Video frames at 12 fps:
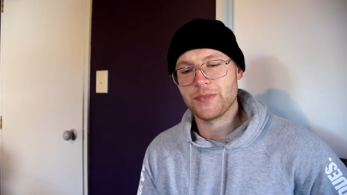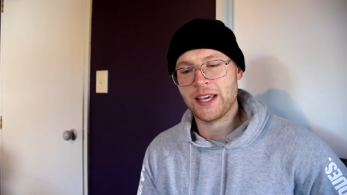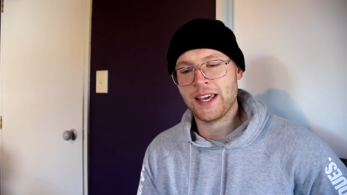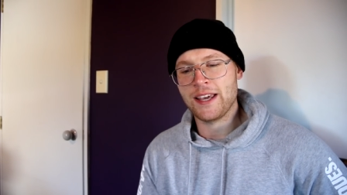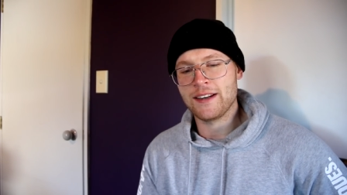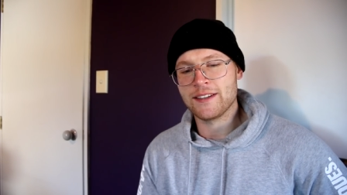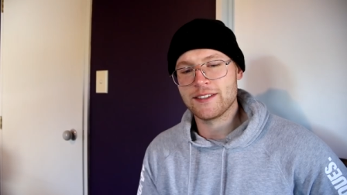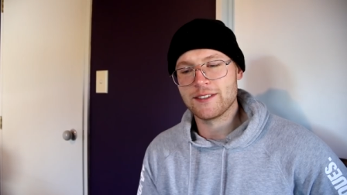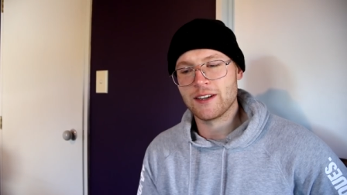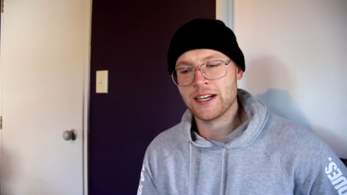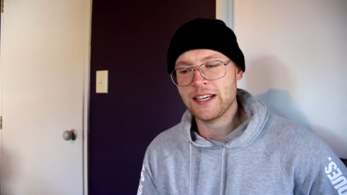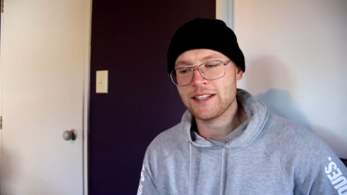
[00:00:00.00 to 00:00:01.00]
And
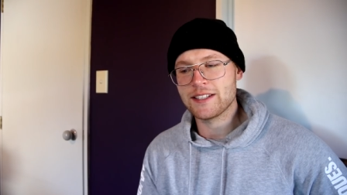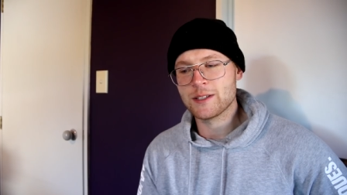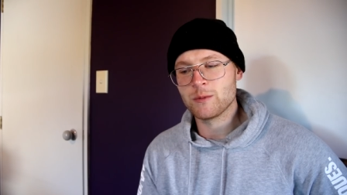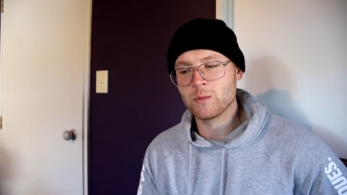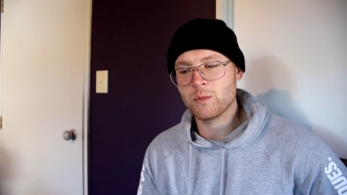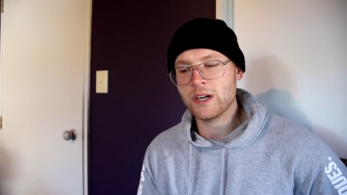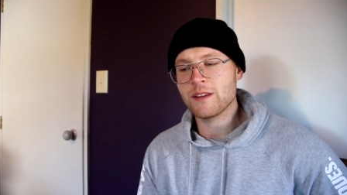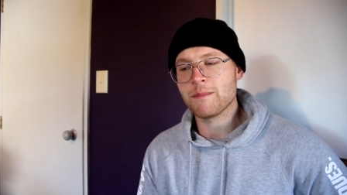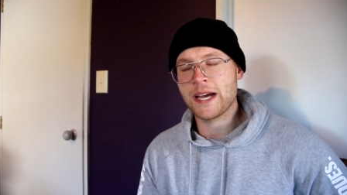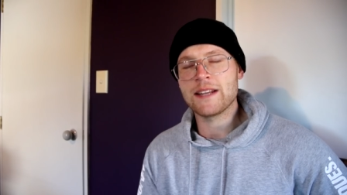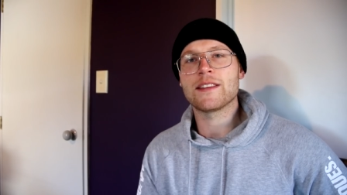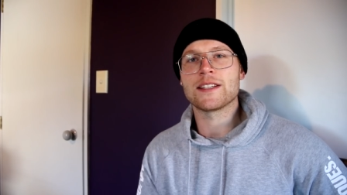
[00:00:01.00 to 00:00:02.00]
I guess one of the
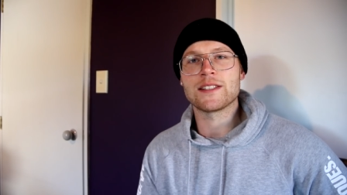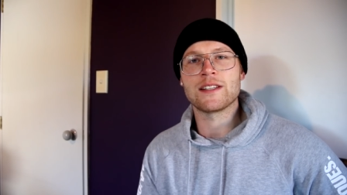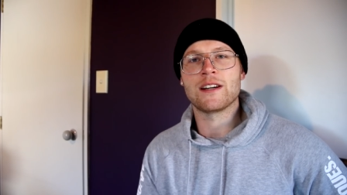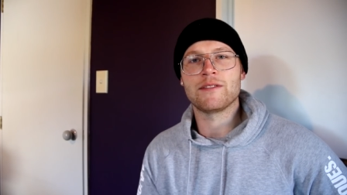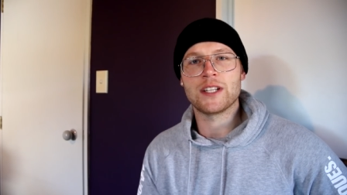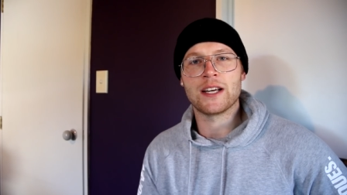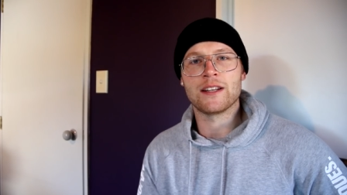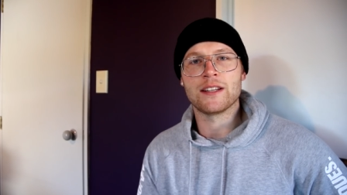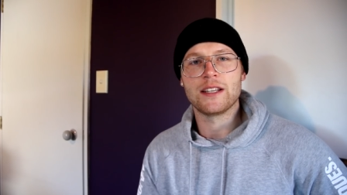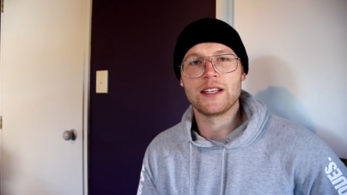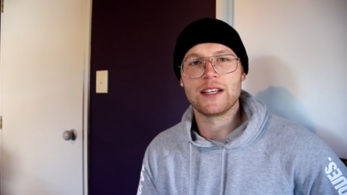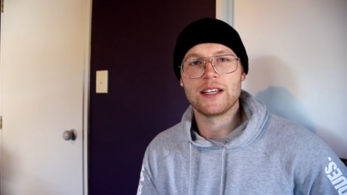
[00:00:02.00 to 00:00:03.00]
main things that I've done
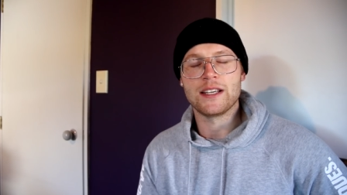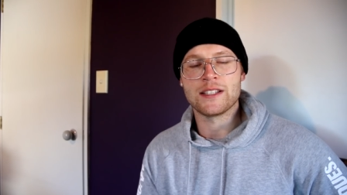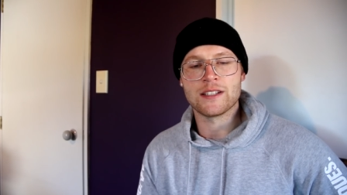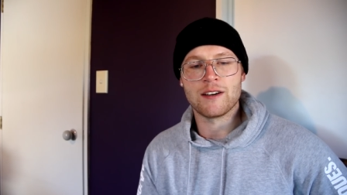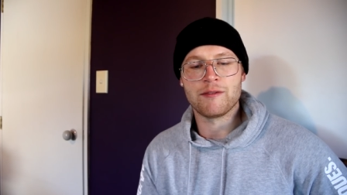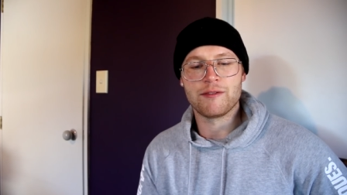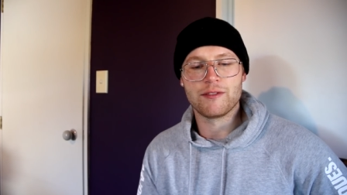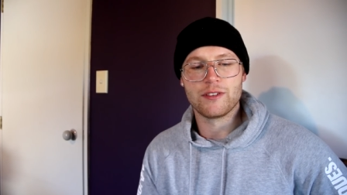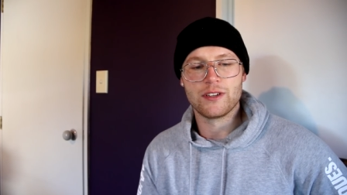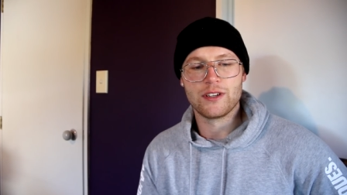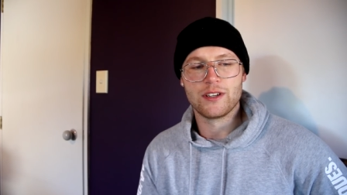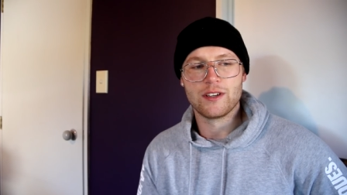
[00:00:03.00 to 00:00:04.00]
is I've
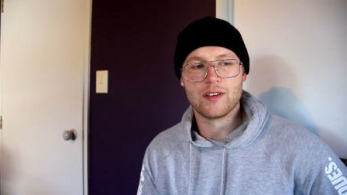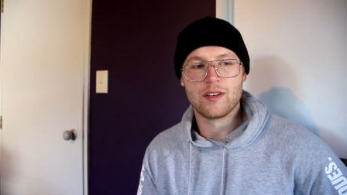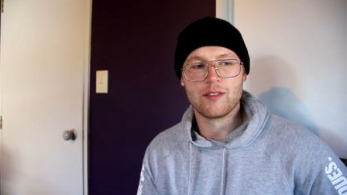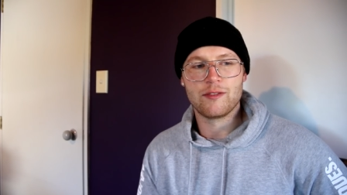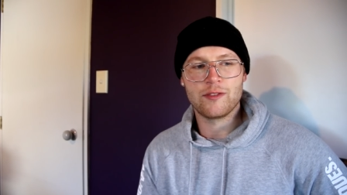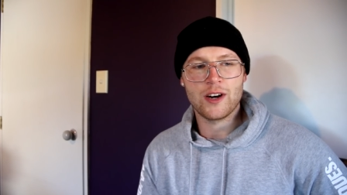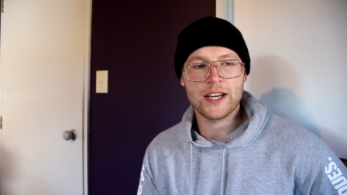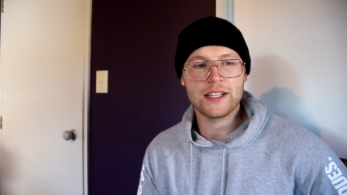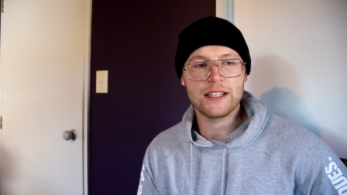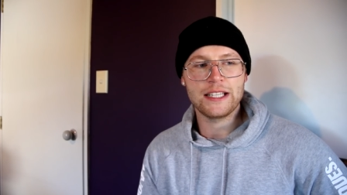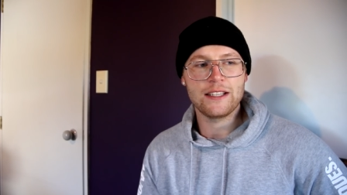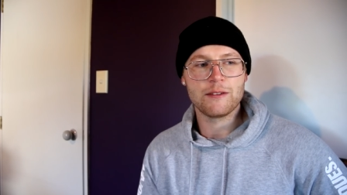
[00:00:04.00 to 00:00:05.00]

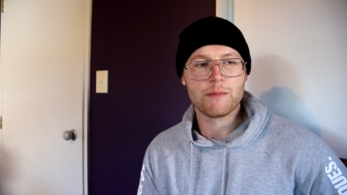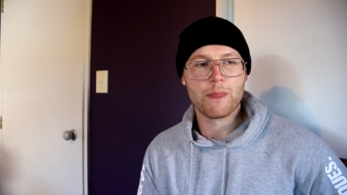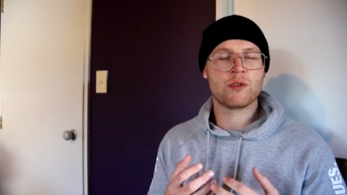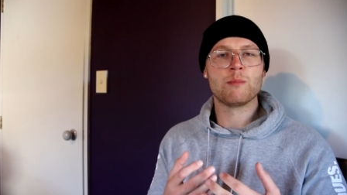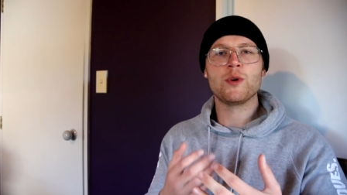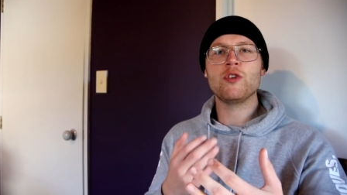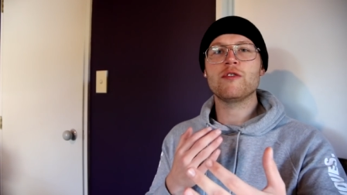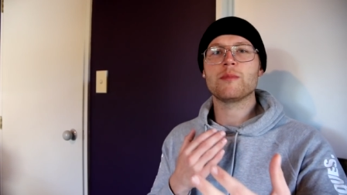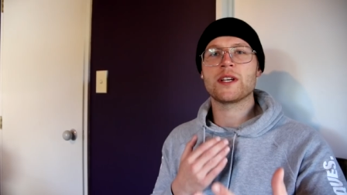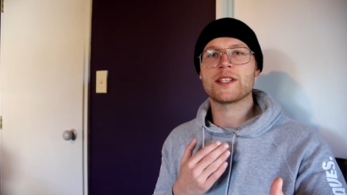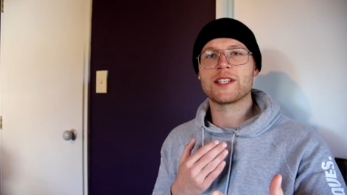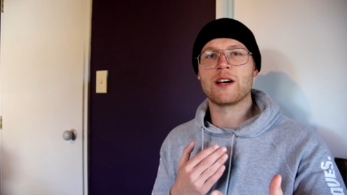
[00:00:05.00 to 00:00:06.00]
finally removed
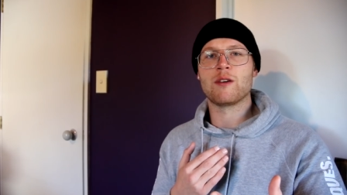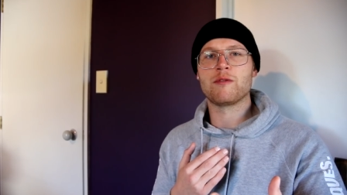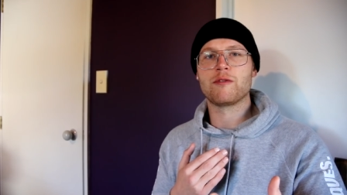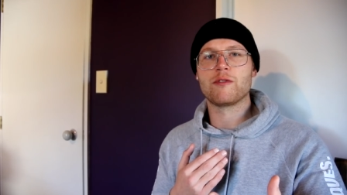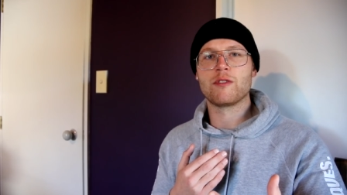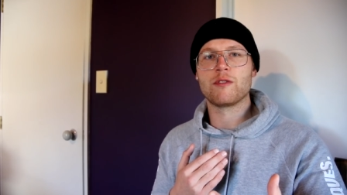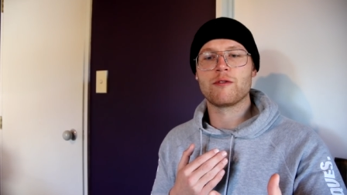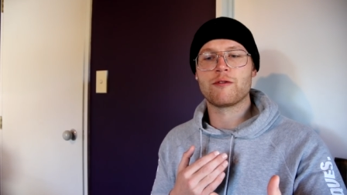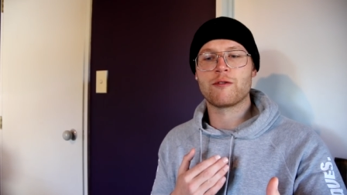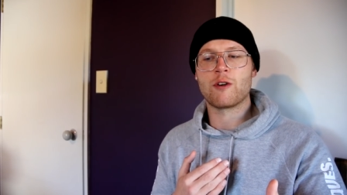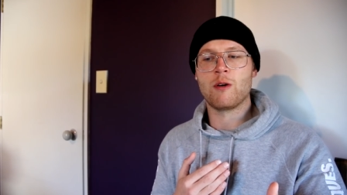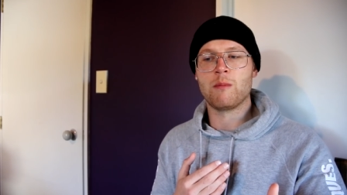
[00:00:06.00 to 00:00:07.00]
myself
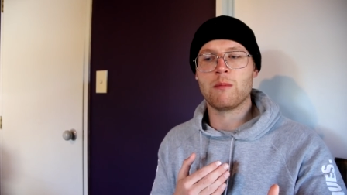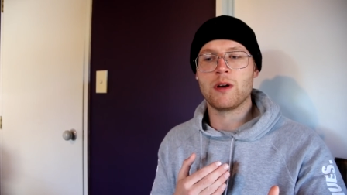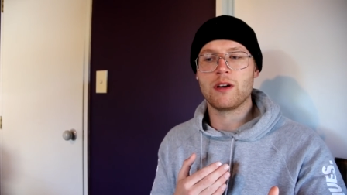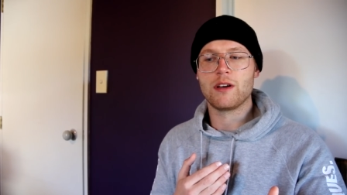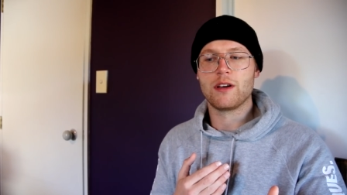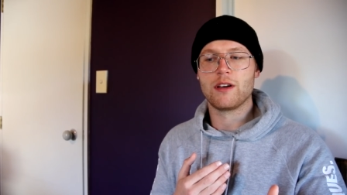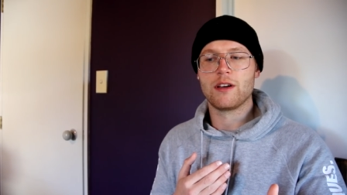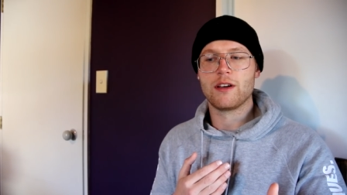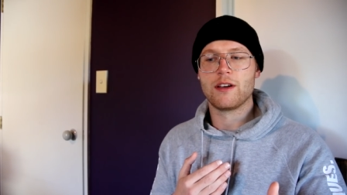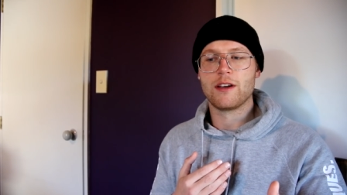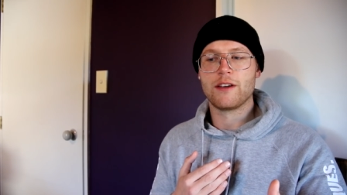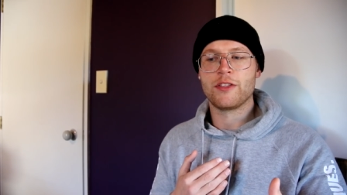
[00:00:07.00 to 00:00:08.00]
from
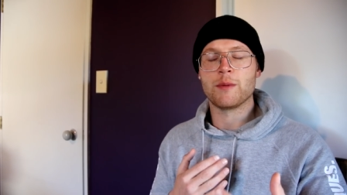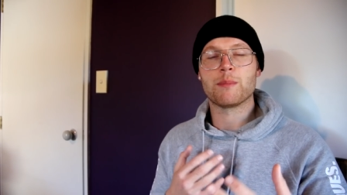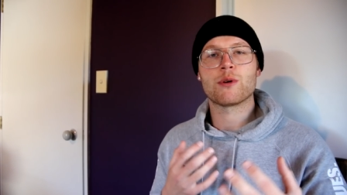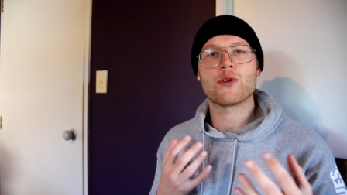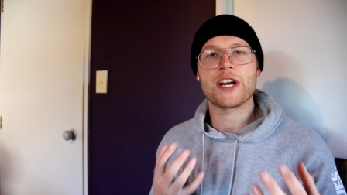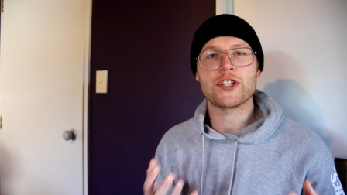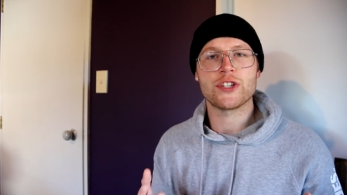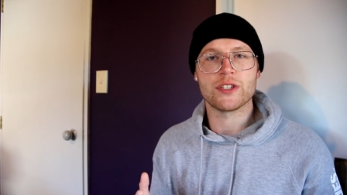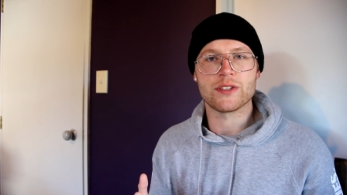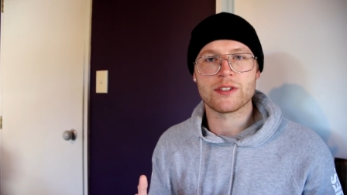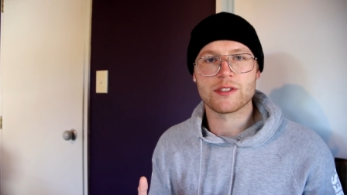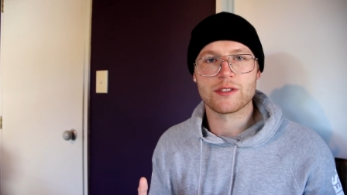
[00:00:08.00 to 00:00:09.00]
the
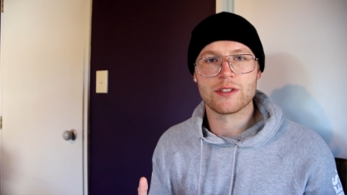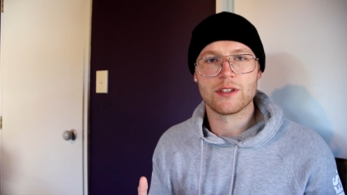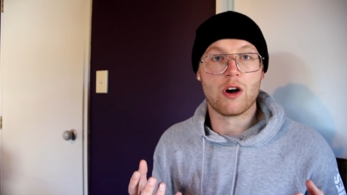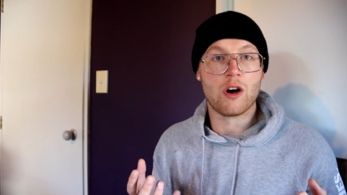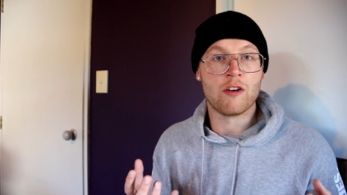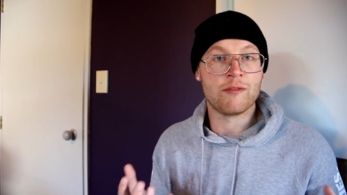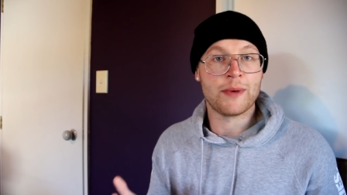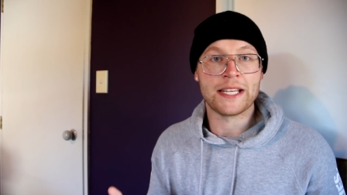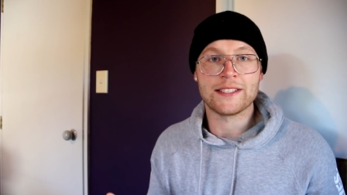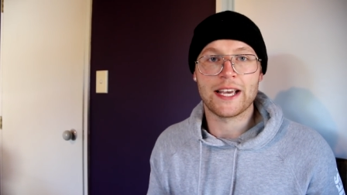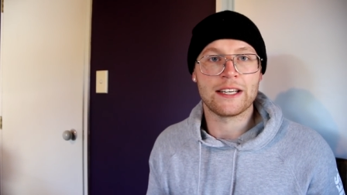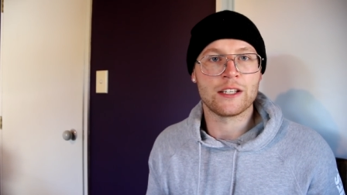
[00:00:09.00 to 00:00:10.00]
pressures of
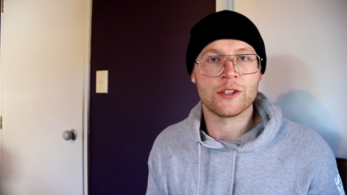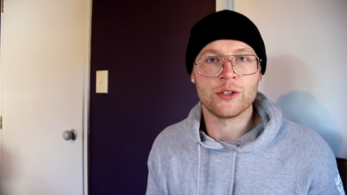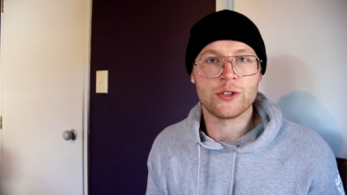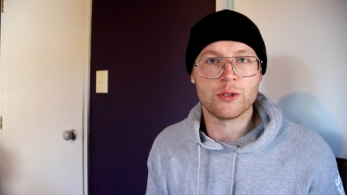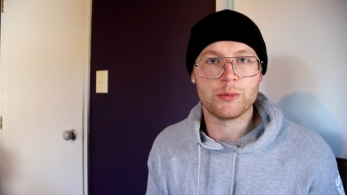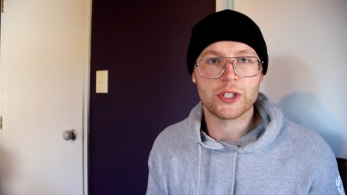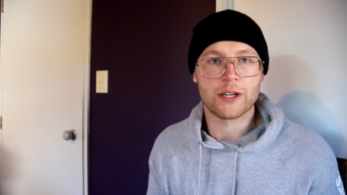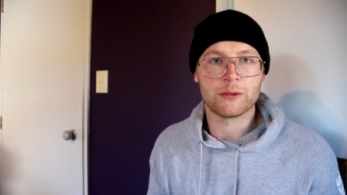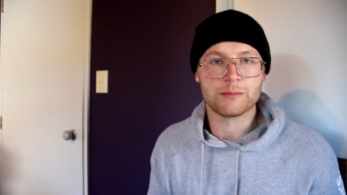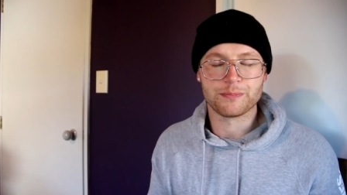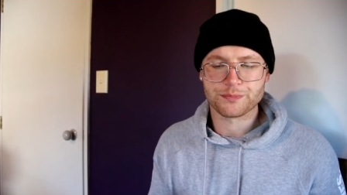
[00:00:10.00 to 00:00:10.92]
maintaining a YouTube channel.